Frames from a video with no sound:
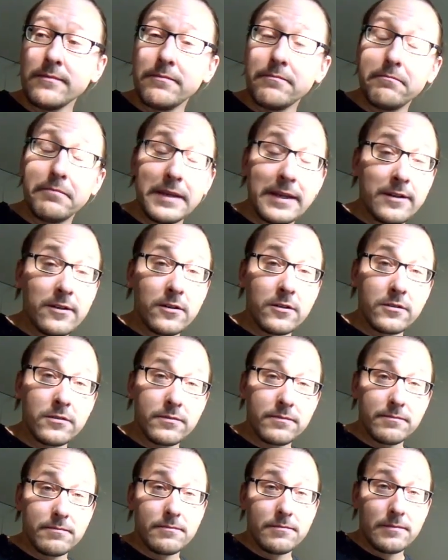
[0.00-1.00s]
Because
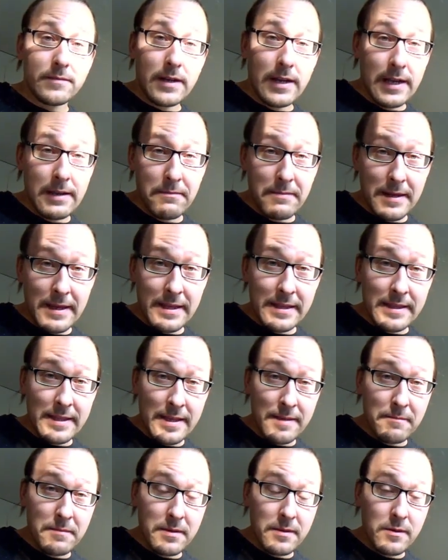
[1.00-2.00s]
I played
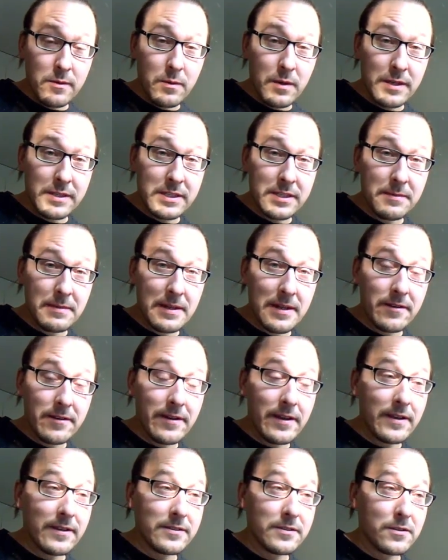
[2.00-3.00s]
them quite
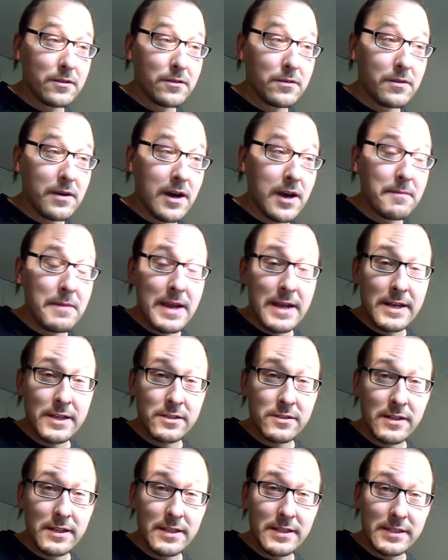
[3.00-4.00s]
similarly, so I'm
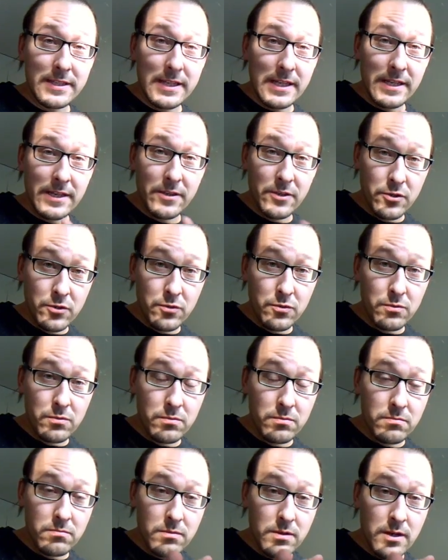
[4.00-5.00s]
actually telling you
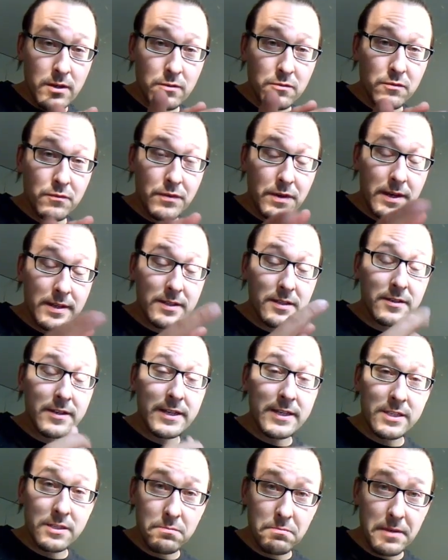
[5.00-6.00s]
how to fight
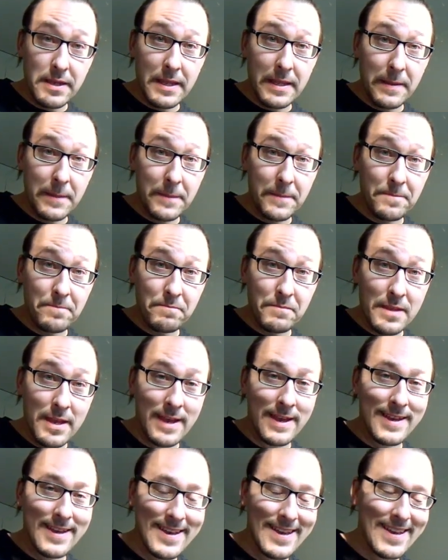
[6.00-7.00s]
against me.
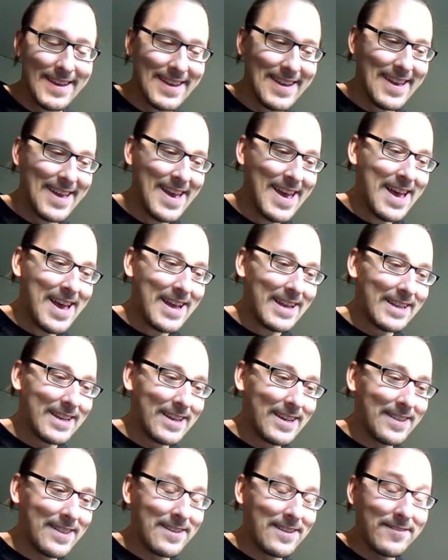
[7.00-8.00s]

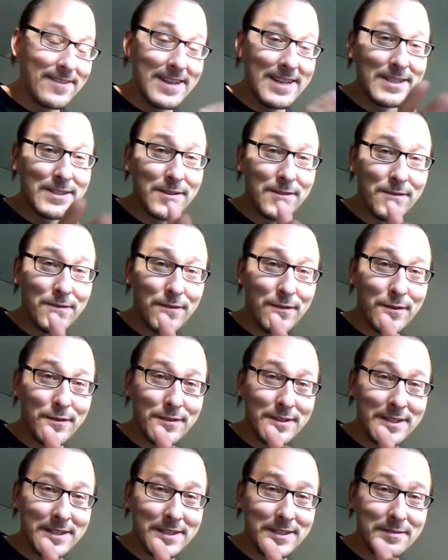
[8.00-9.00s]
The reason for
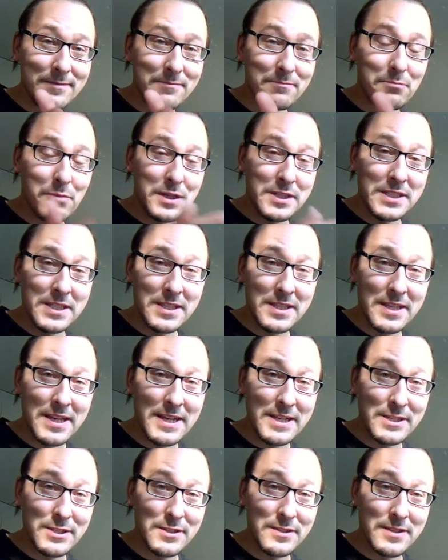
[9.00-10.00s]
this
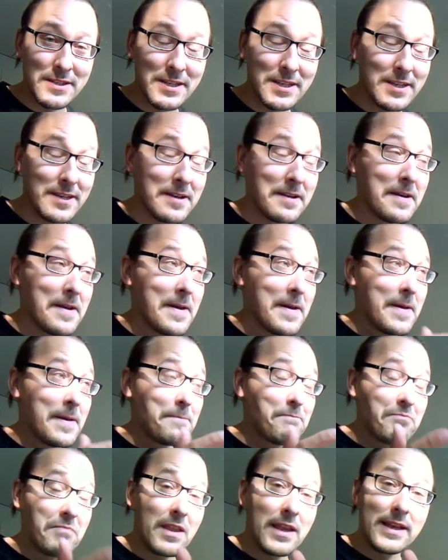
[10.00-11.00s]
presentation here
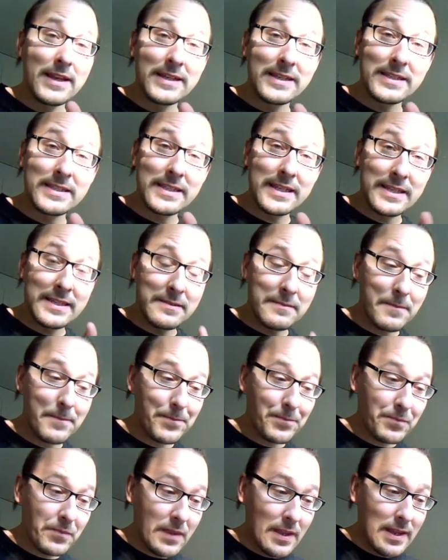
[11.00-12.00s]
is that
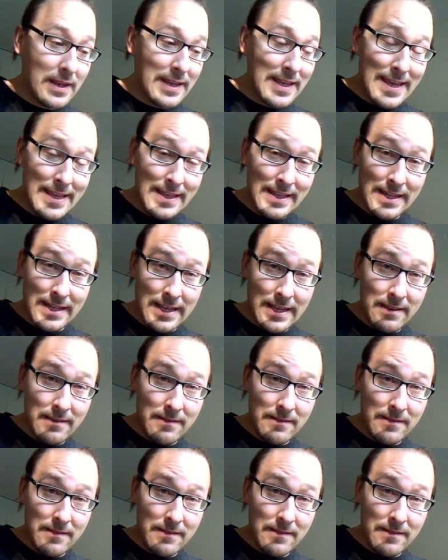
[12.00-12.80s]
lately